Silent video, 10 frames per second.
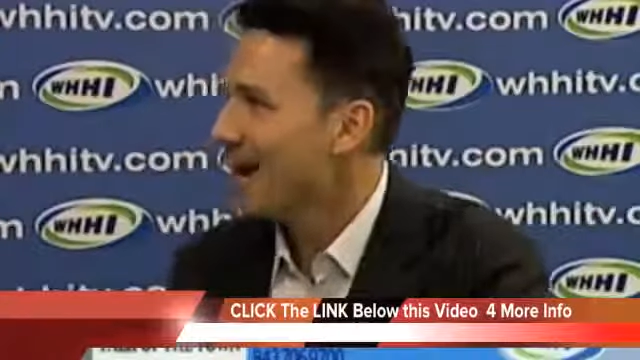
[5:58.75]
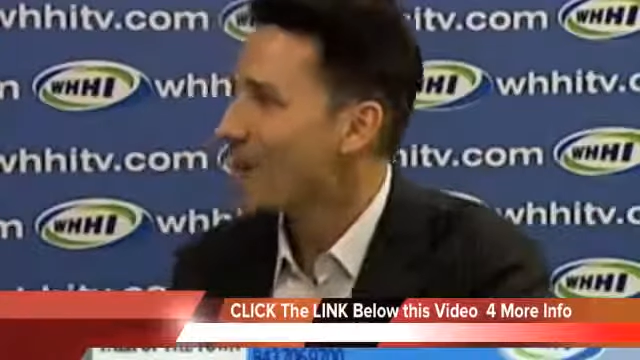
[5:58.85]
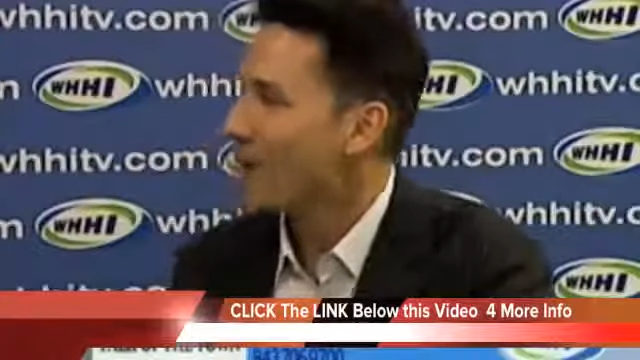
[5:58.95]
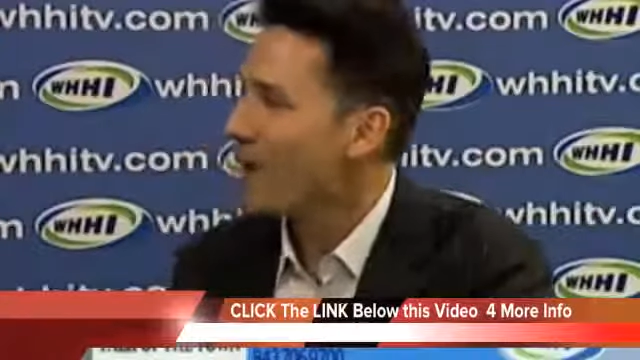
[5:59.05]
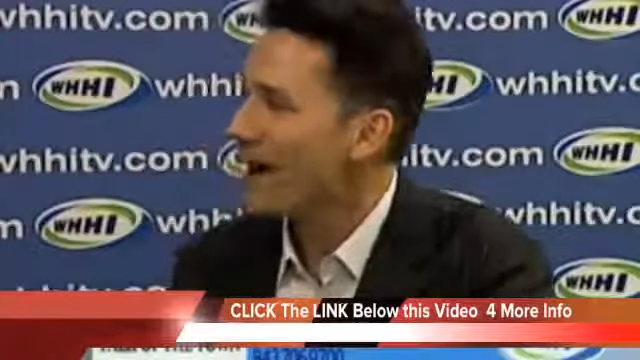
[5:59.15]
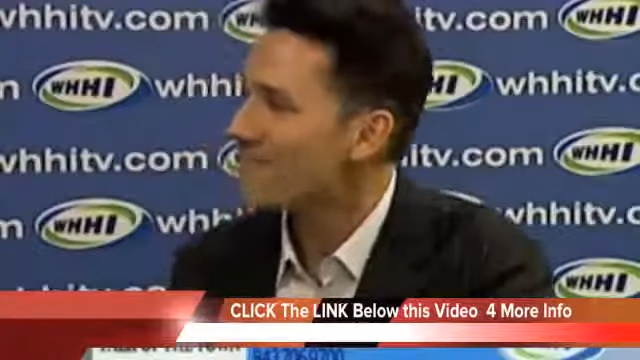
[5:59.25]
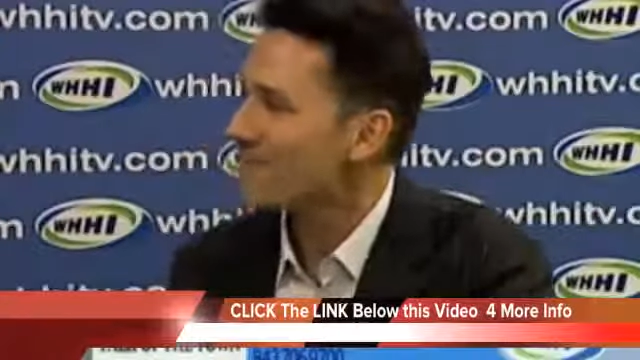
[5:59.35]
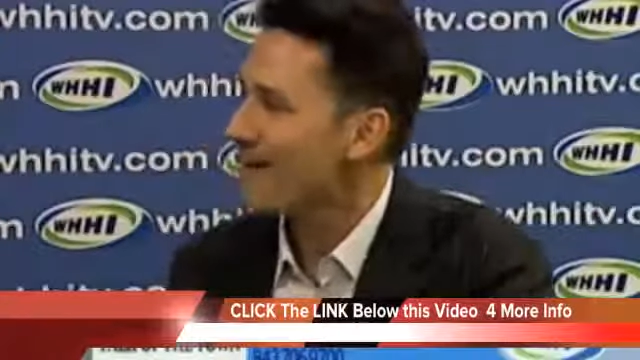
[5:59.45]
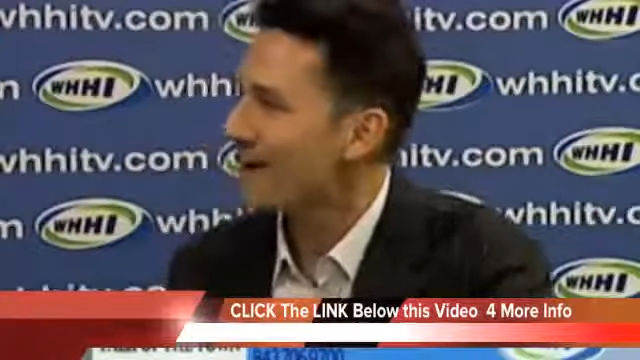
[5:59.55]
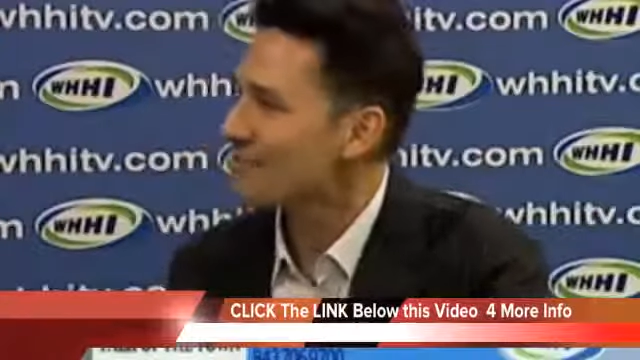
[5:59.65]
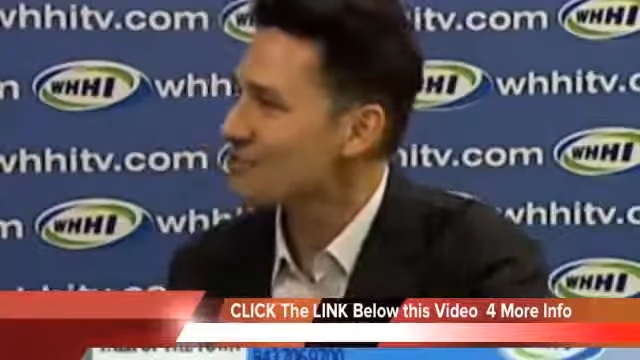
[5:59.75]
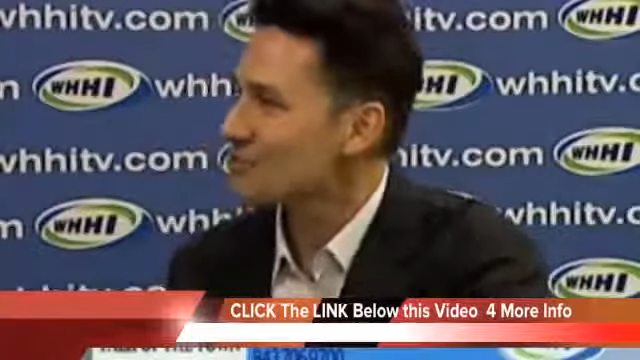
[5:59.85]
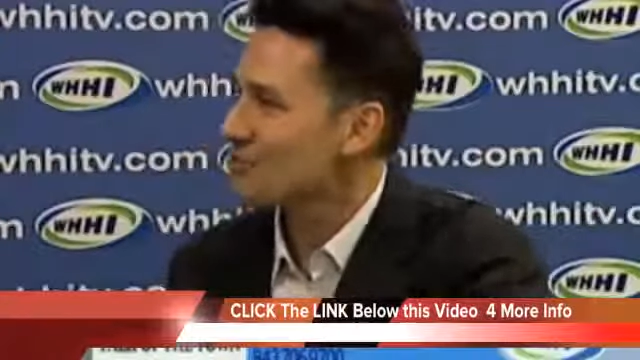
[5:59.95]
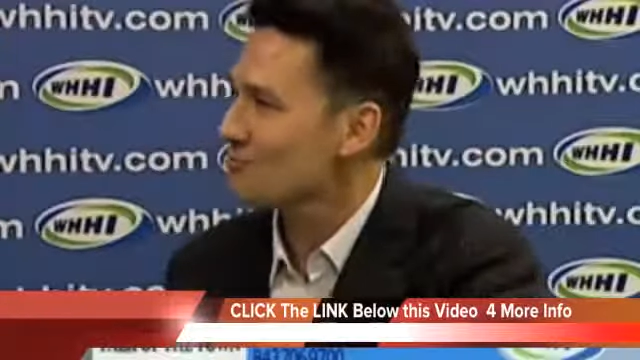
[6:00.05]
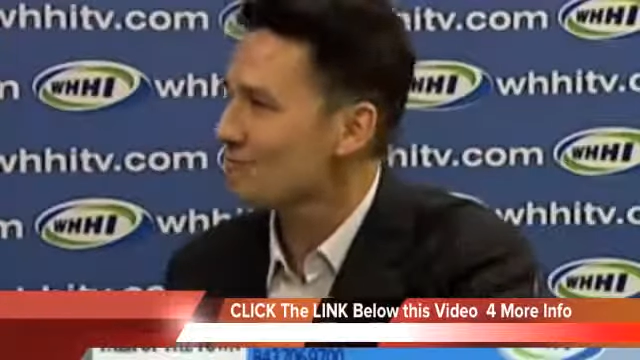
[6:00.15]
Why five
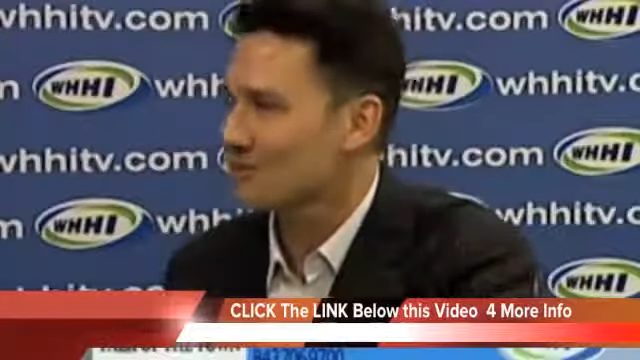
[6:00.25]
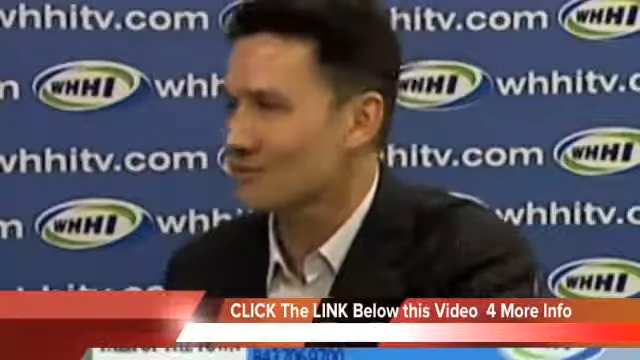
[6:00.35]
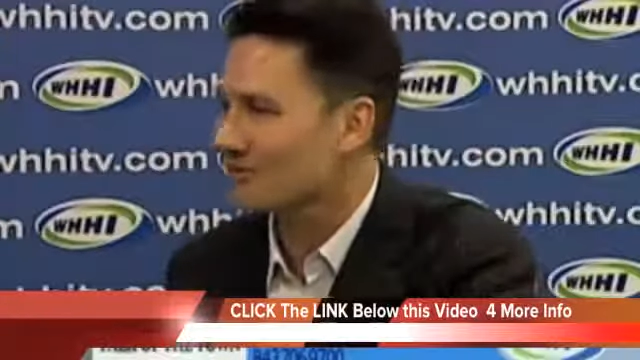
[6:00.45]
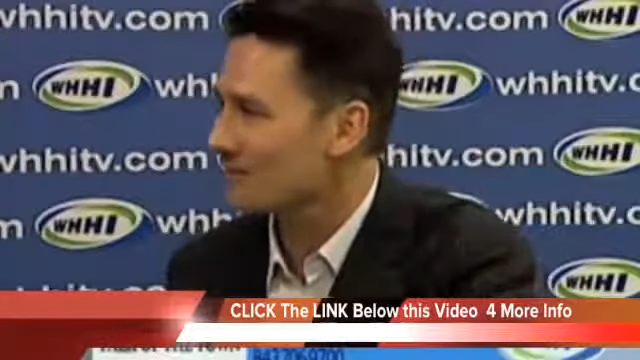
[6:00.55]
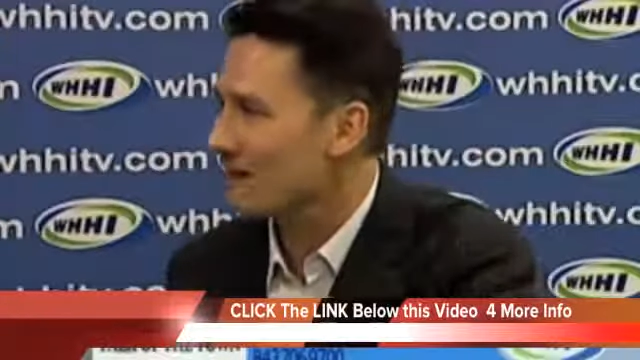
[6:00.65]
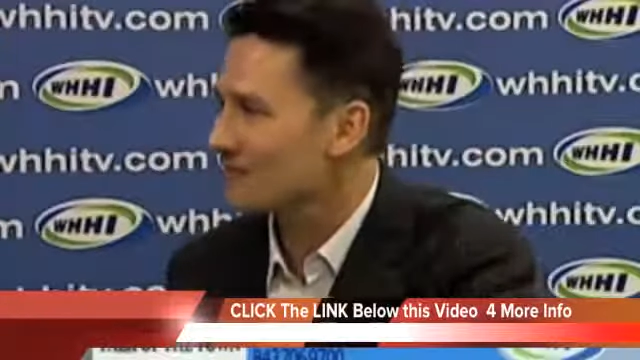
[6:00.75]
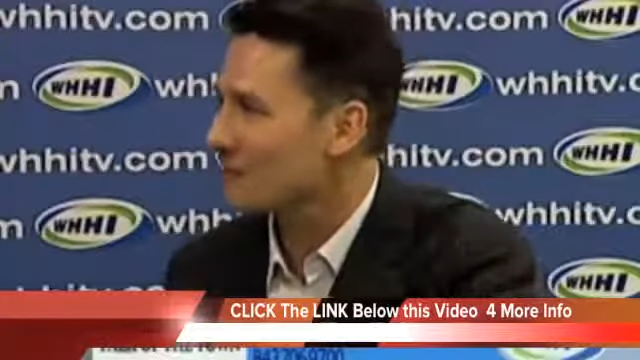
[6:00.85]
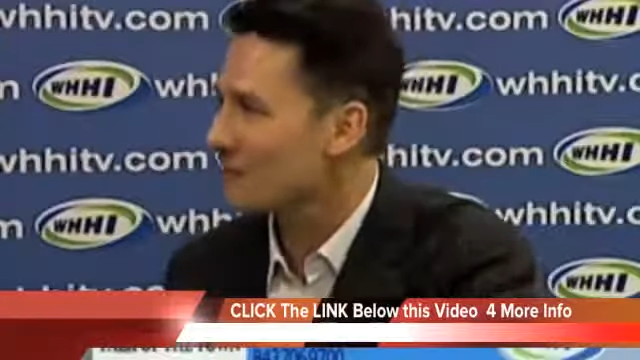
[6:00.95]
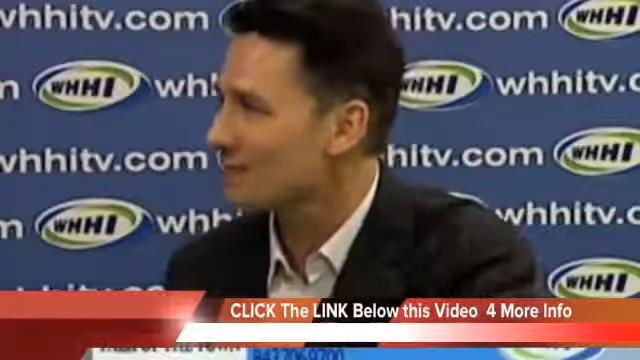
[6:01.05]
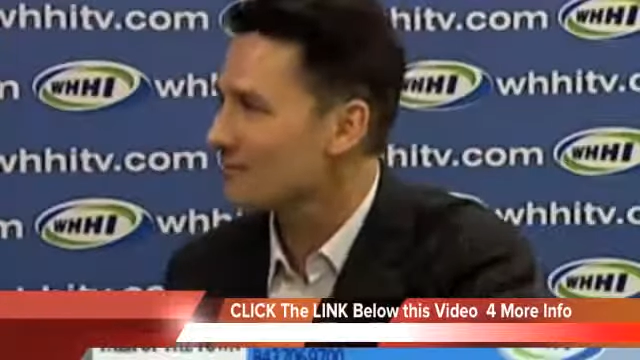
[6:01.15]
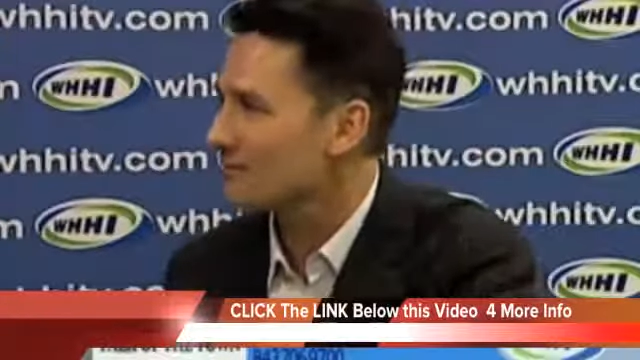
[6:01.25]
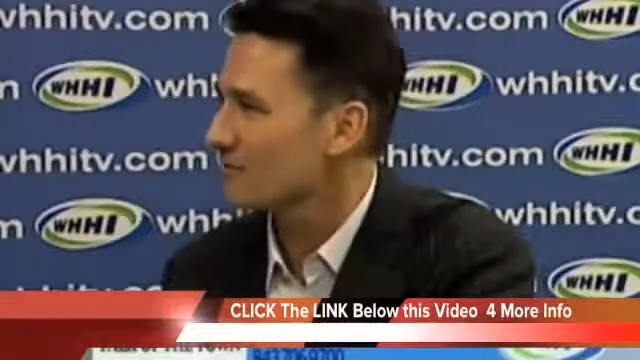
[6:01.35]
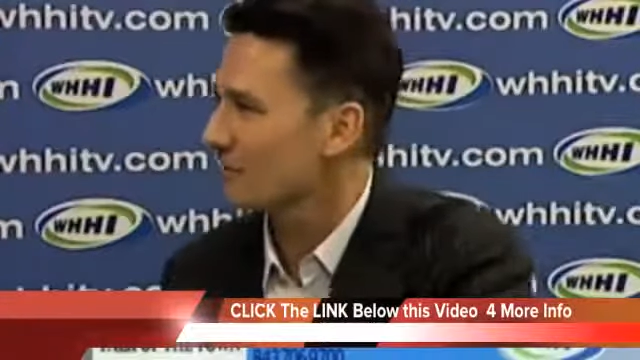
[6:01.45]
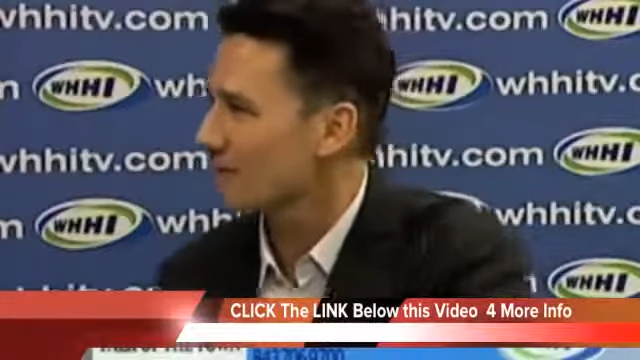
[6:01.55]
short meals or five quick meals like